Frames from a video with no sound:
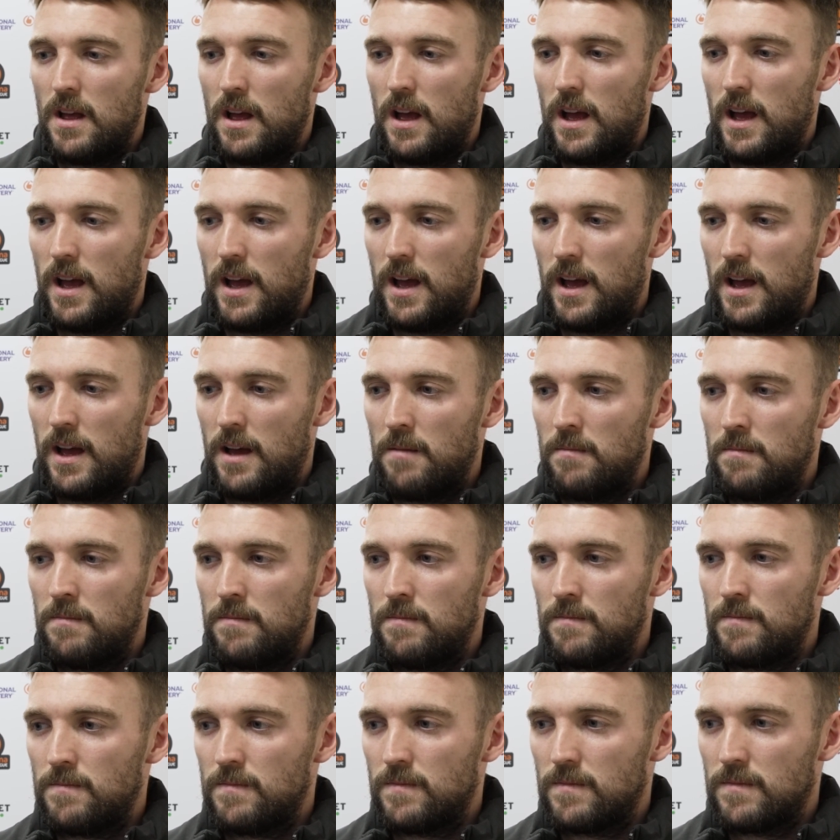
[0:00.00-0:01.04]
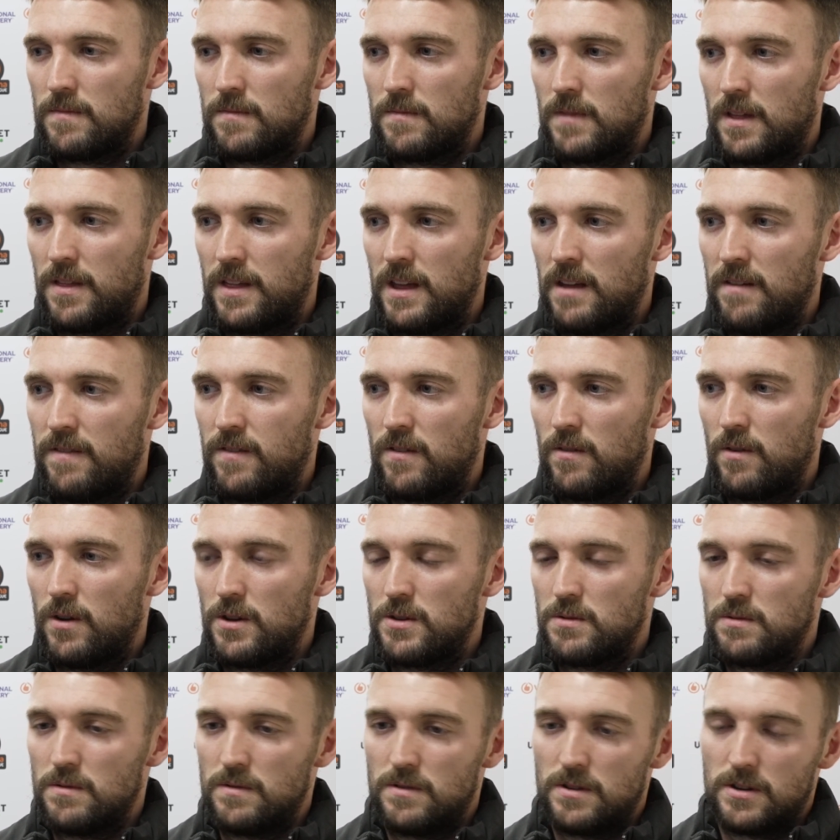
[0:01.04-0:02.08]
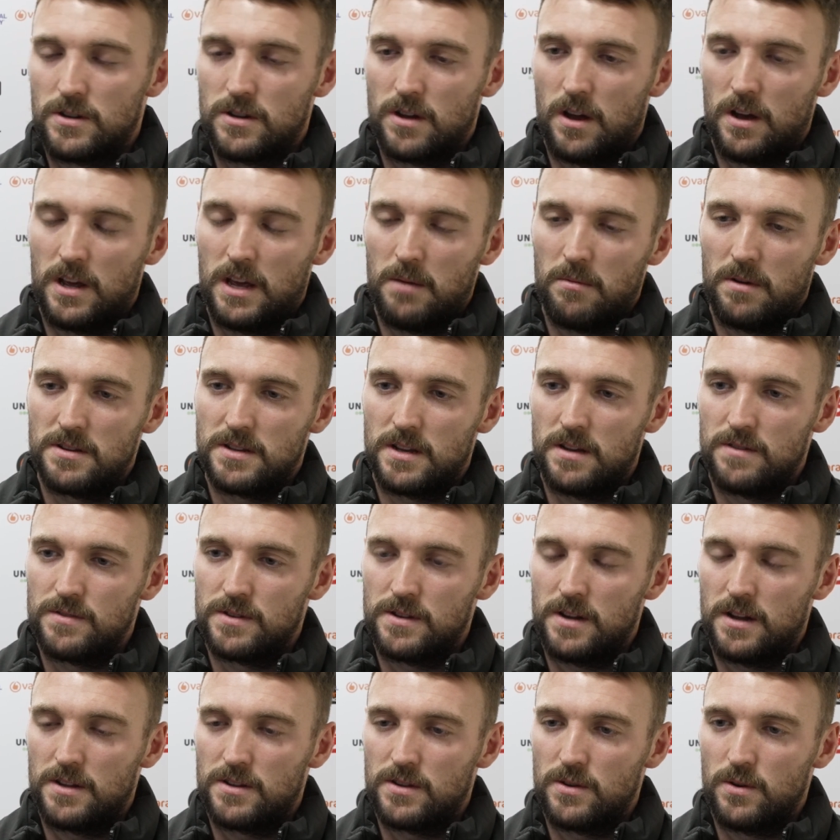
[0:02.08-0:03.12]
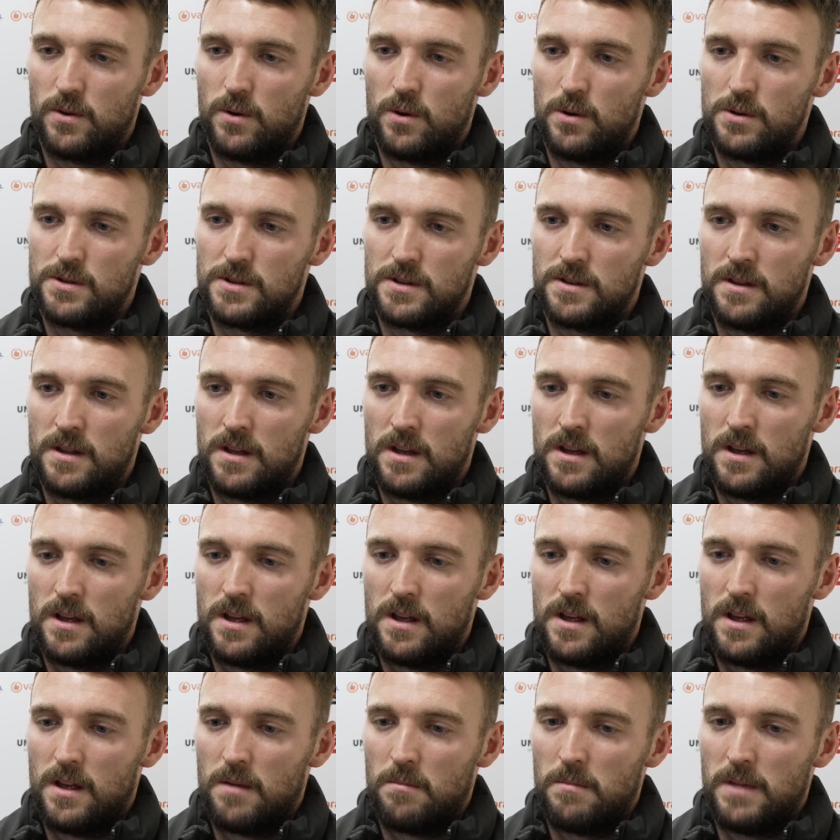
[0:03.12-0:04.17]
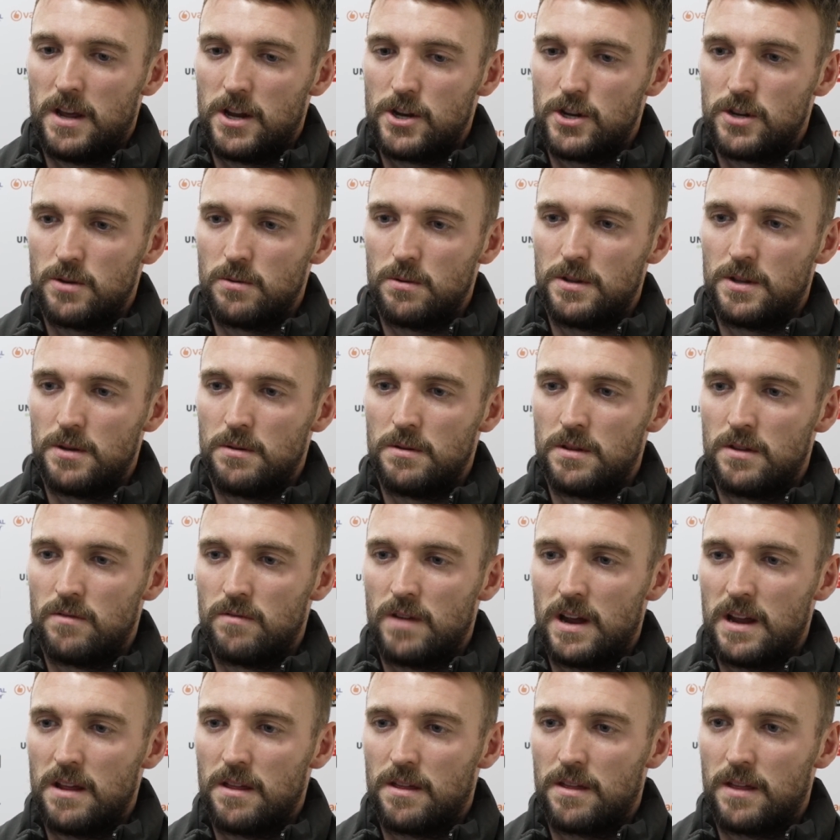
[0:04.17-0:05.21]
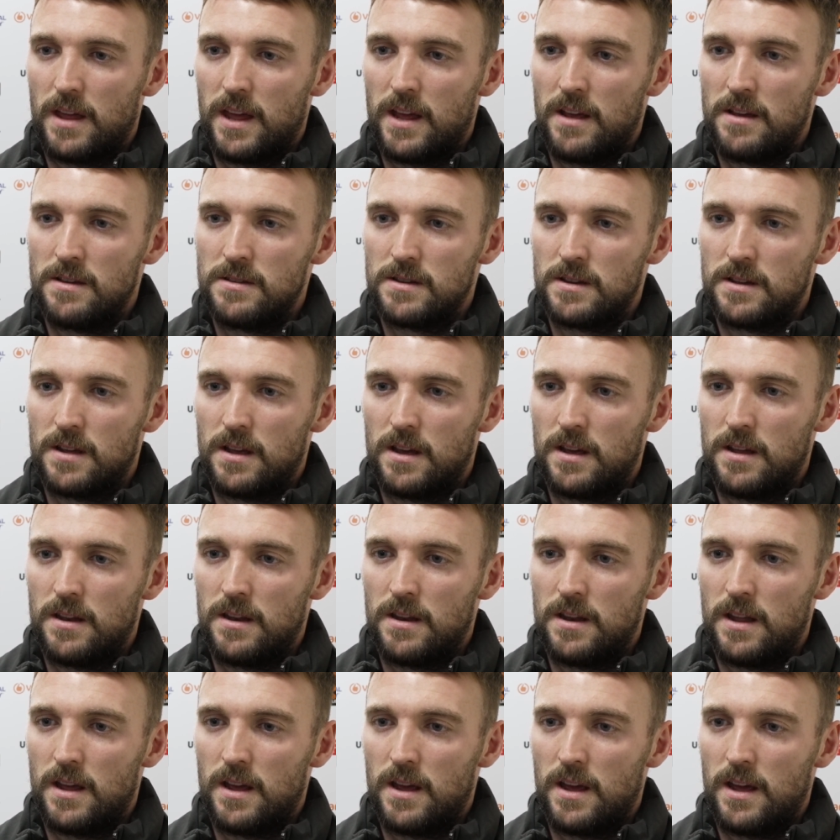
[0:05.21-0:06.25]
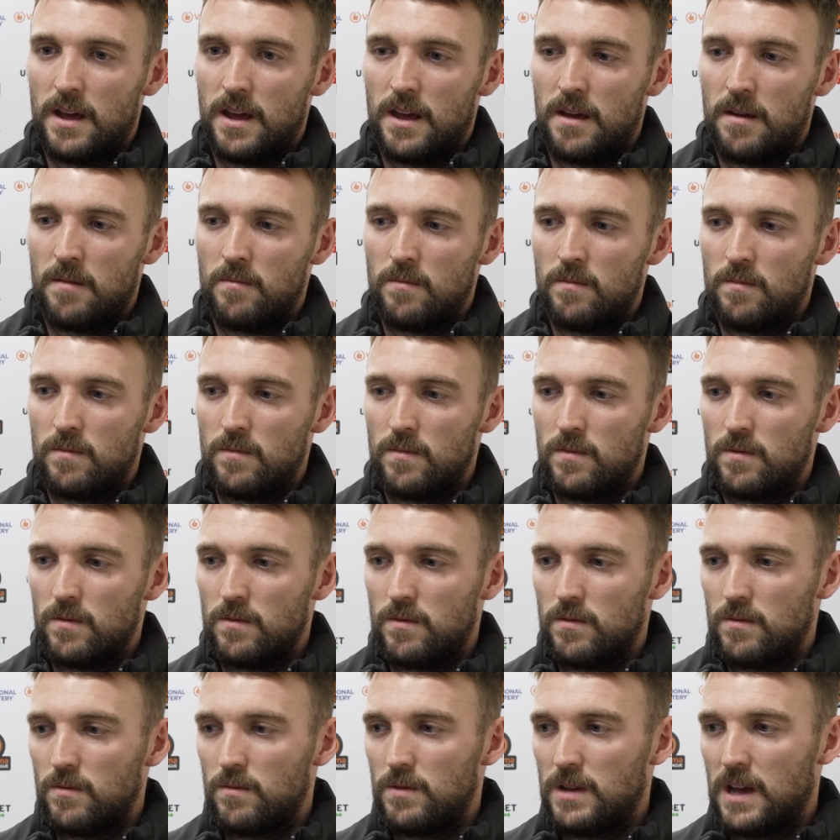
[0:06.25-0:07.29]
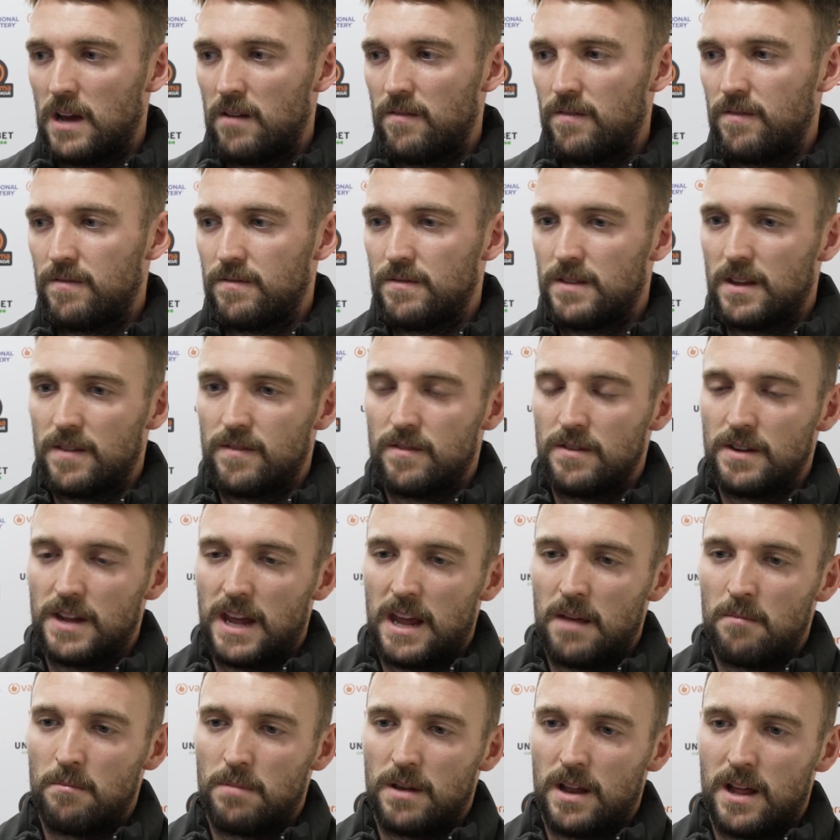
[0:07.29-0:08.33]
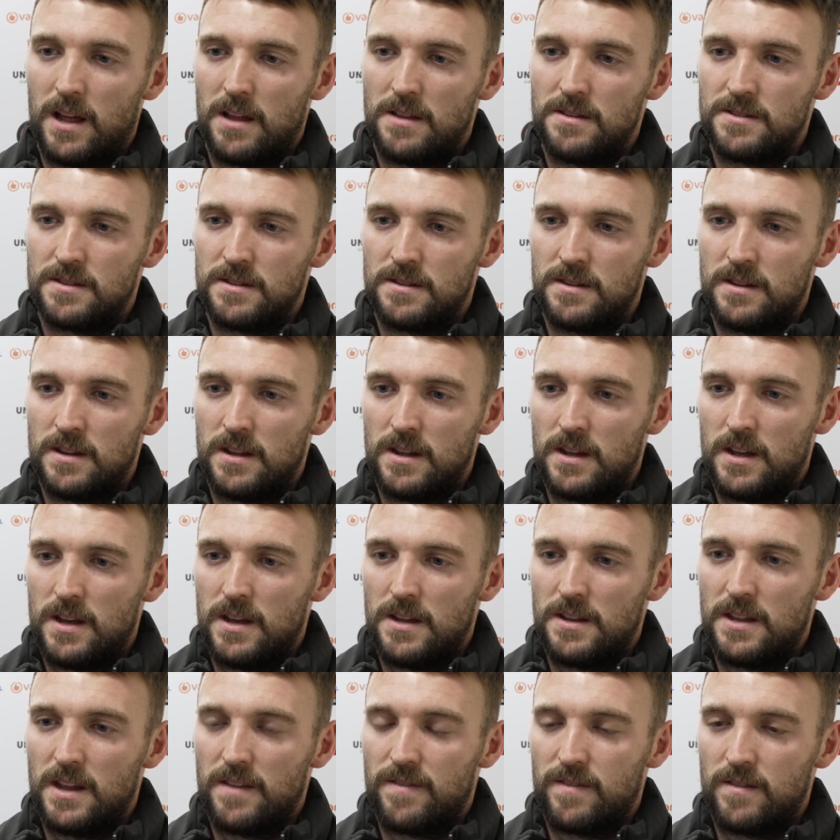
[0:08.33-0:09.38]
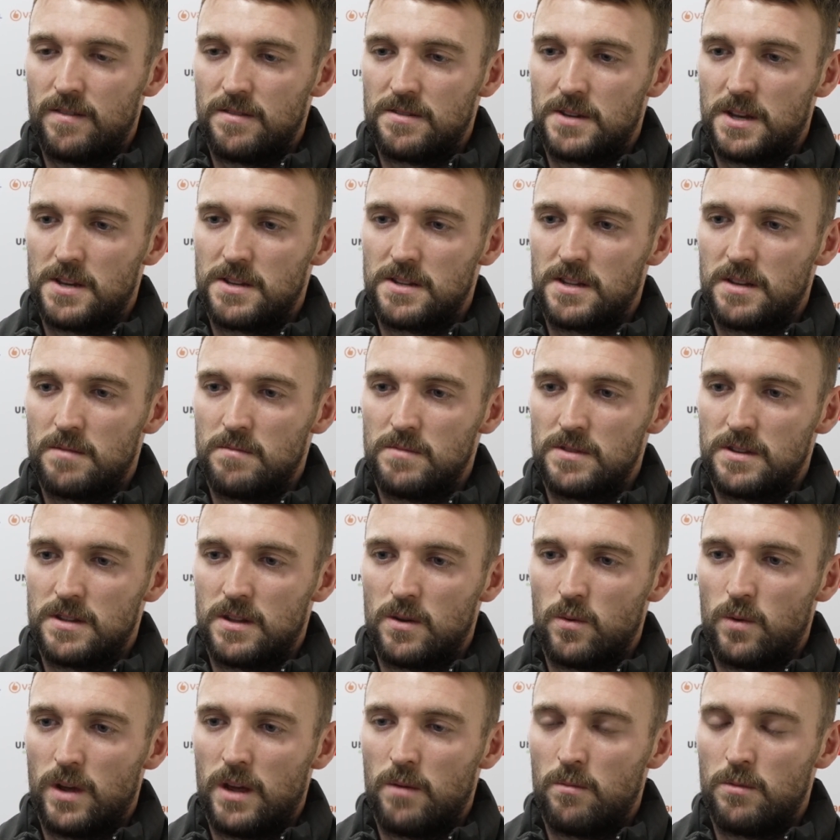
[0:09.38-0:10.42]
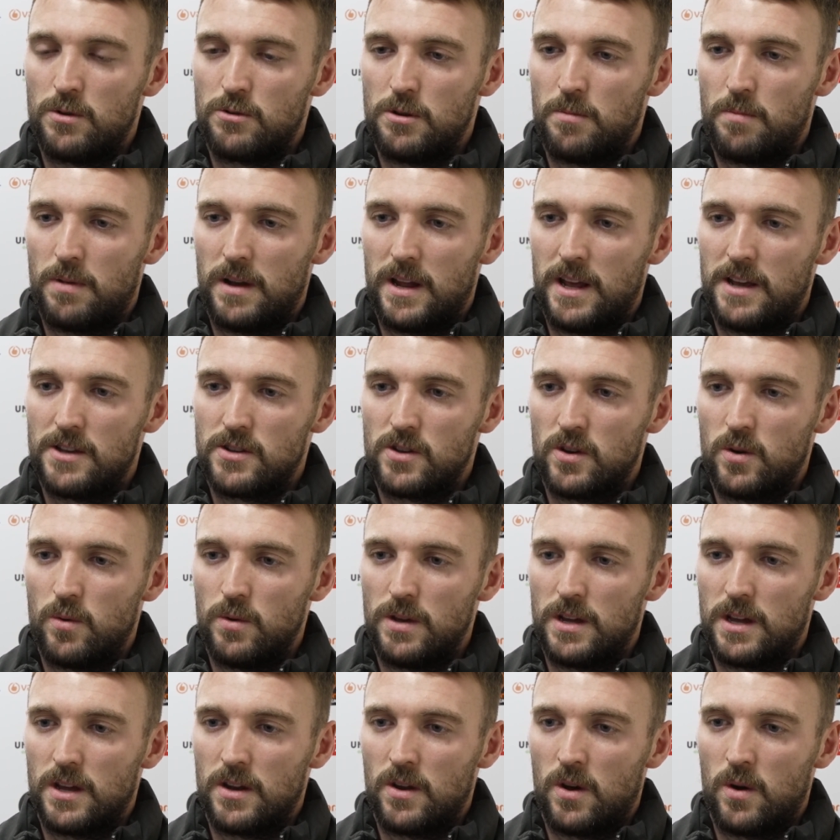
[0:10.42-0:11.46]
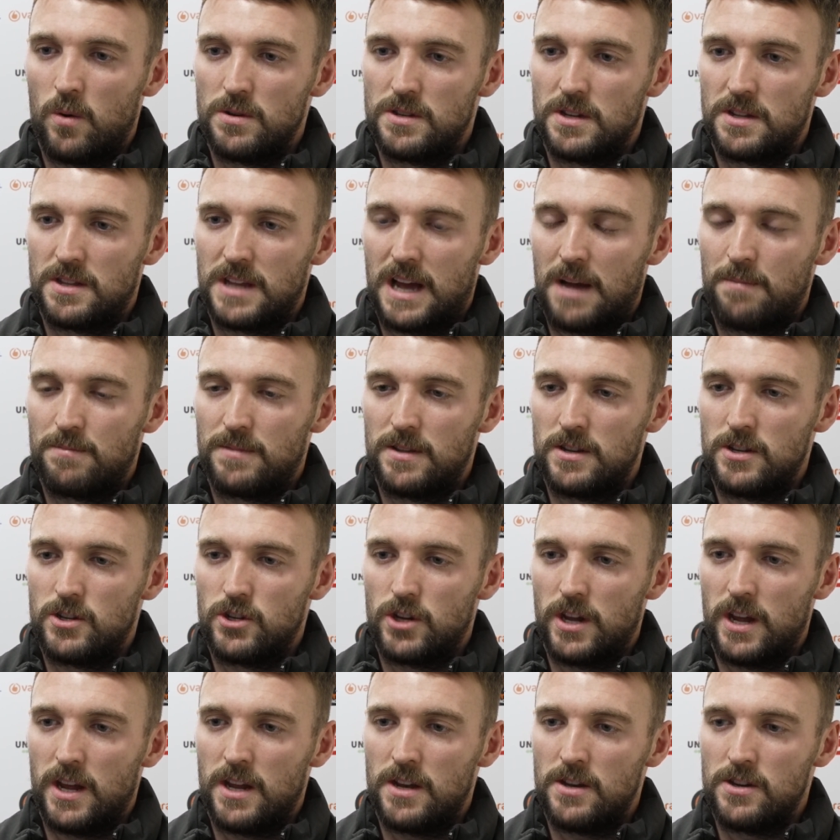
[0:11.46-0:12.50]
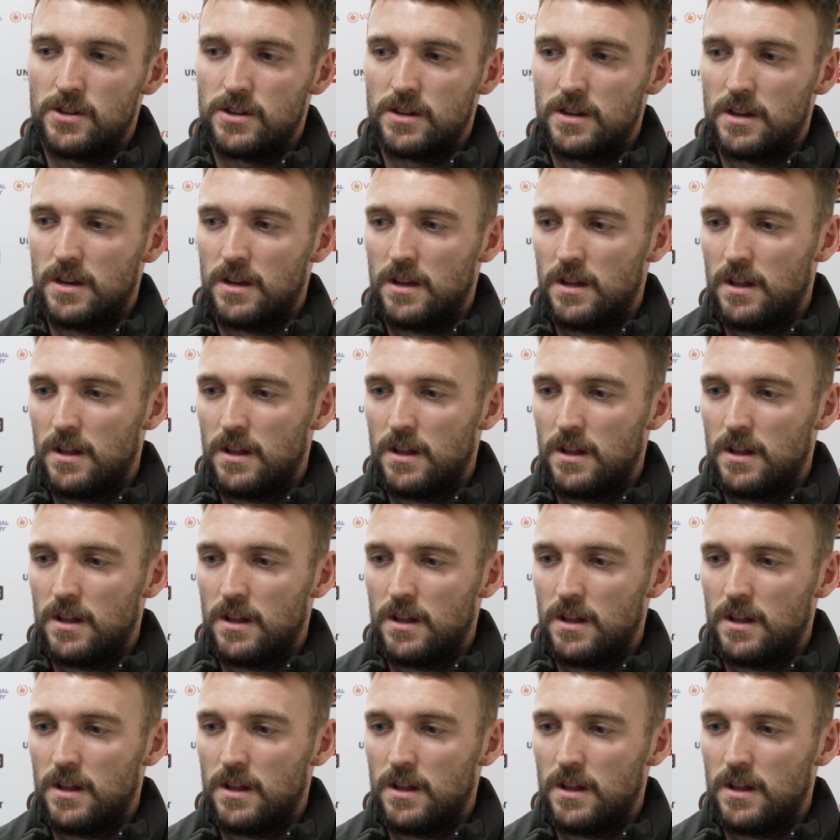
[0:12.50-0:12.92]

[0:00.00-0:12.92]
I think for us, we've just got to keep ourselves on our toes and make sure we're doing the right things, and we have different game plans and different systems in the way in which we play, so we can always adapt and change.